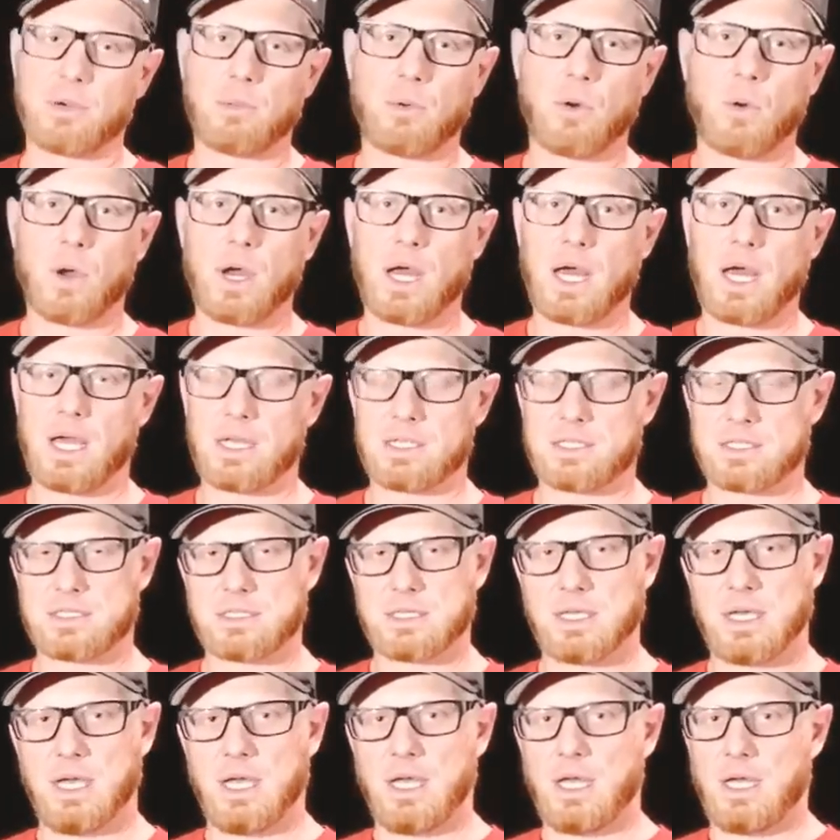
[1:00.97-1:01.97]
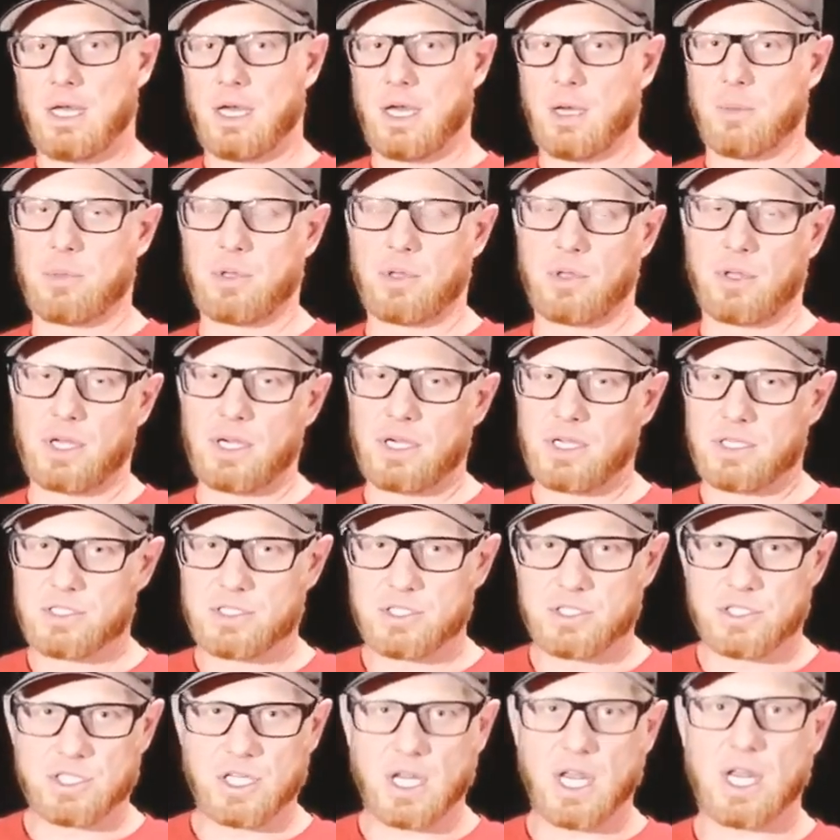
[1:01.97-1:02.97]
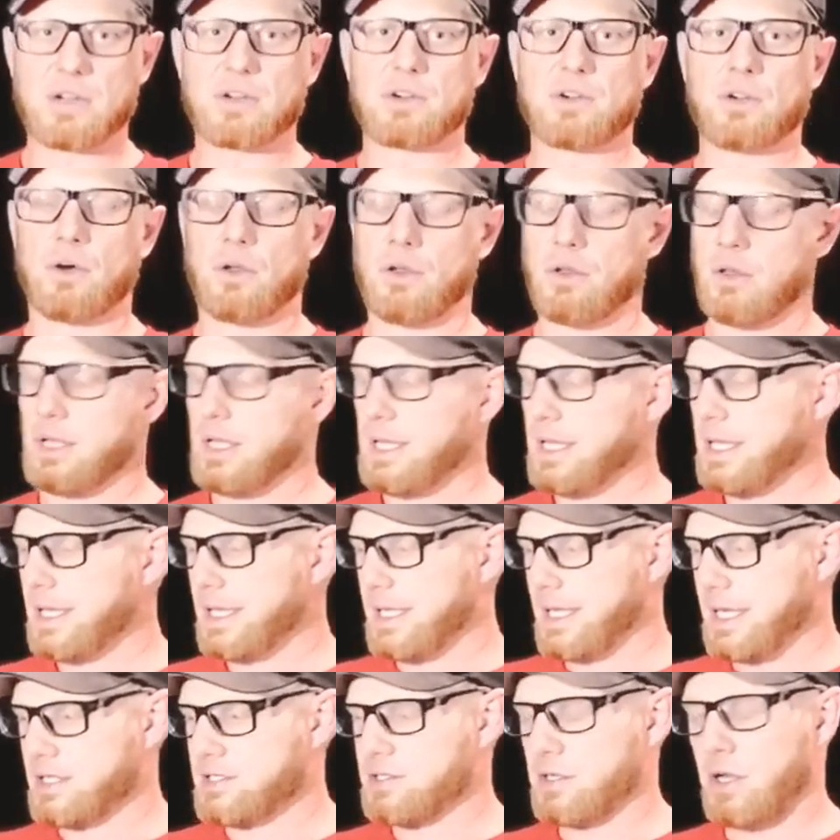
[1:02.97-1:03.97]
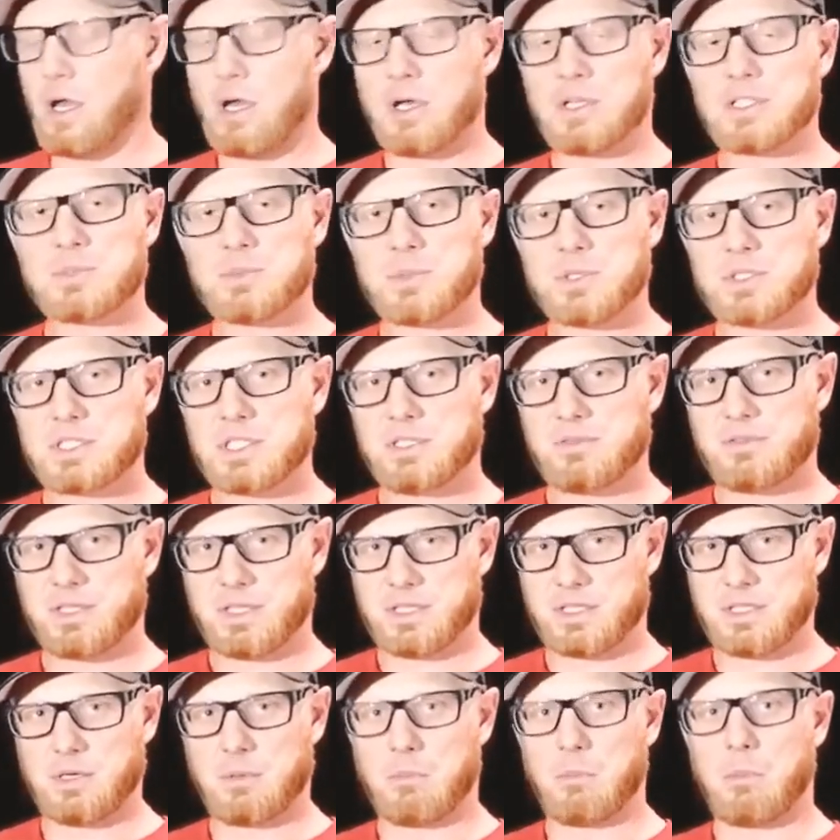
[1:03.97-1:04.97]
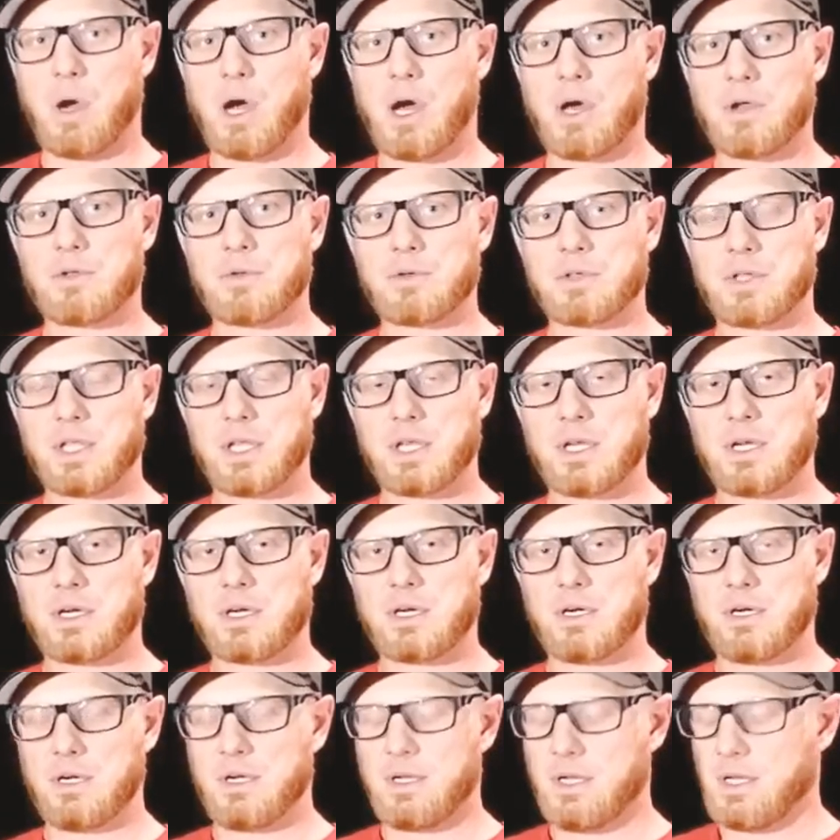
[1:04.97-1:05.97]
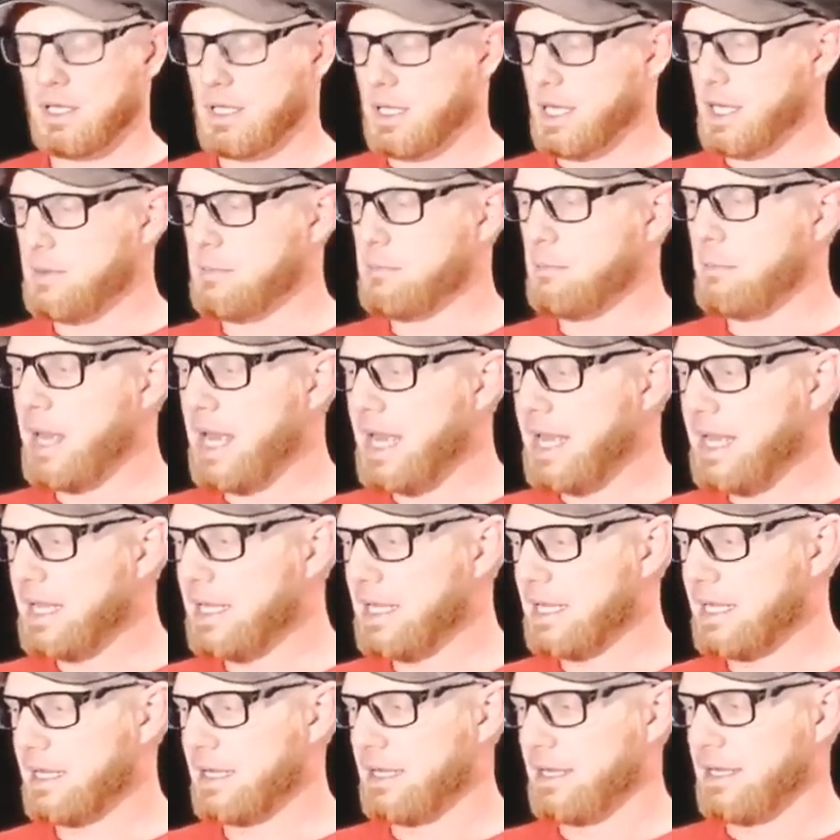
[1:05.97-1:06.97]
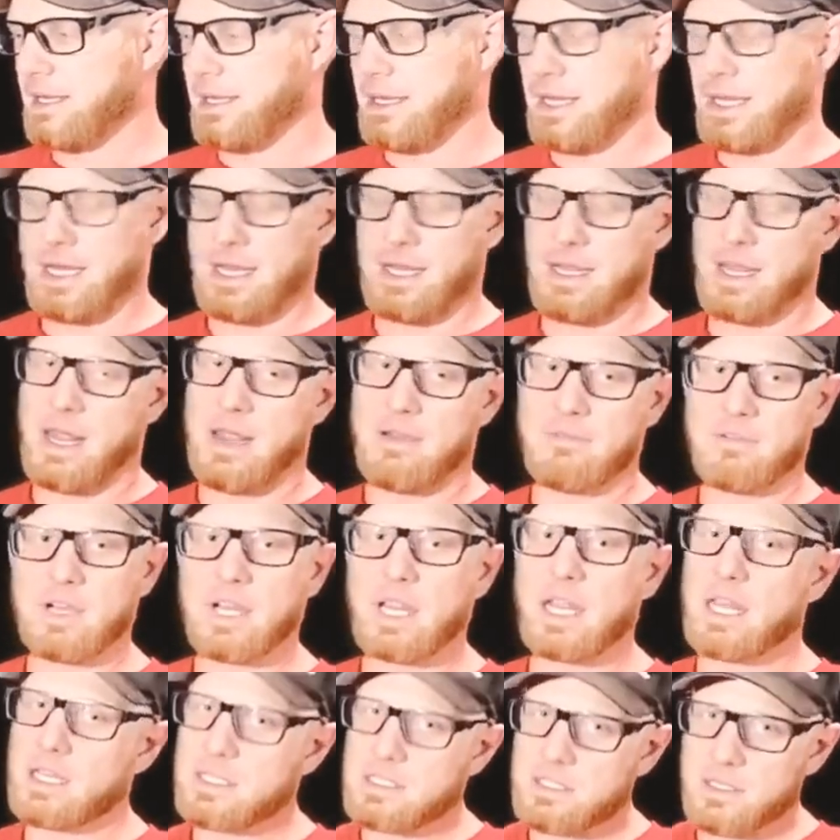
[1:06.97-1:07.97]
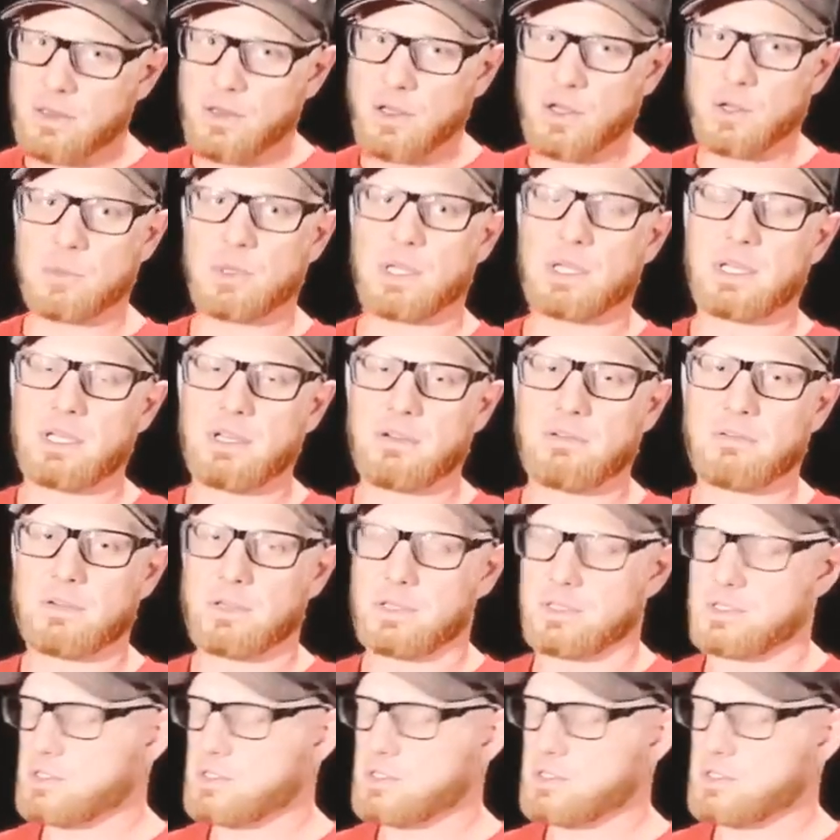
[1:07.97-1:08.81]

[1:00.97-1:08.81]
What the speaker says: S, a Polaris General, it's all specific to model year and make, and every kit's a little bit different.